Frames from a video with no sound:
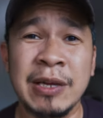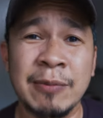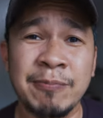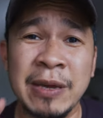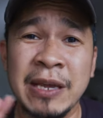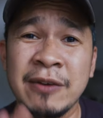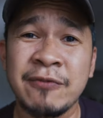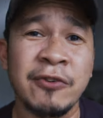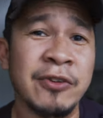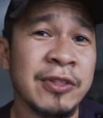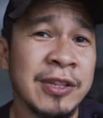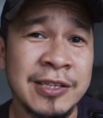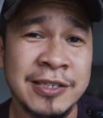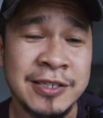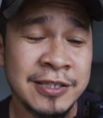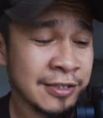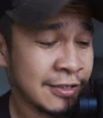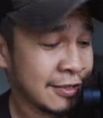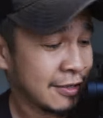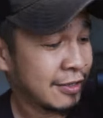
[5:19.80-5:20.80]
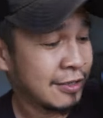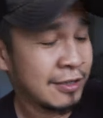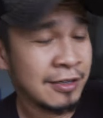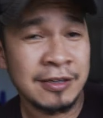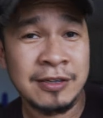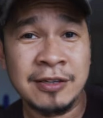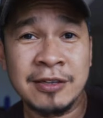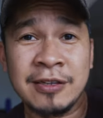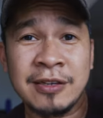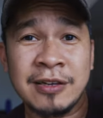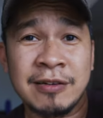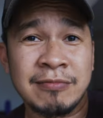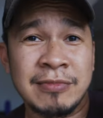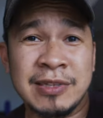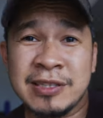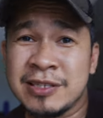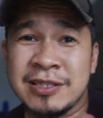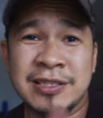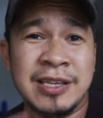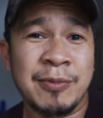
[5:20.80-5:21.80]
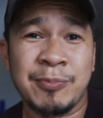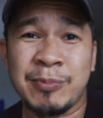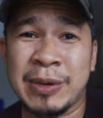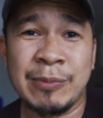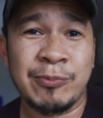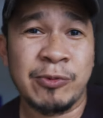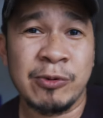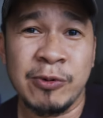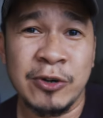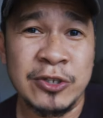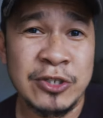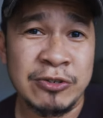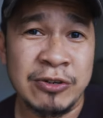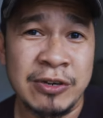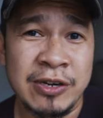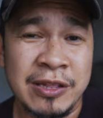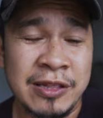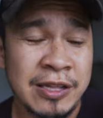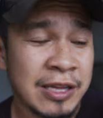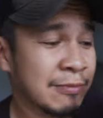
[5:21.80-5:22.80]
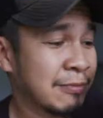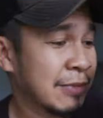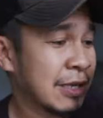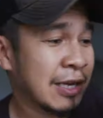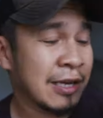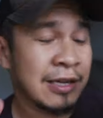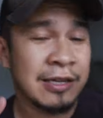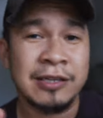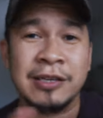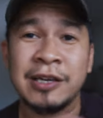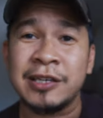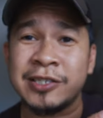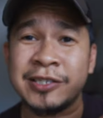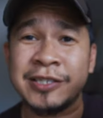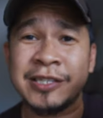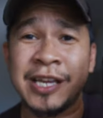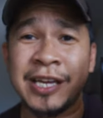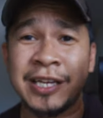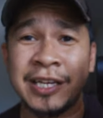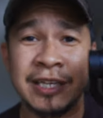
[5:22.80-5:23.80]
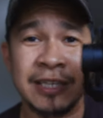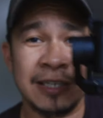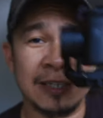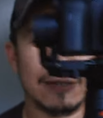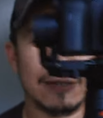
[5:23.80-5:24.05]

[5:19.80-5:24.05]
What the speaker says: not paid for this. This is not paid promotion or anything, but I just like it.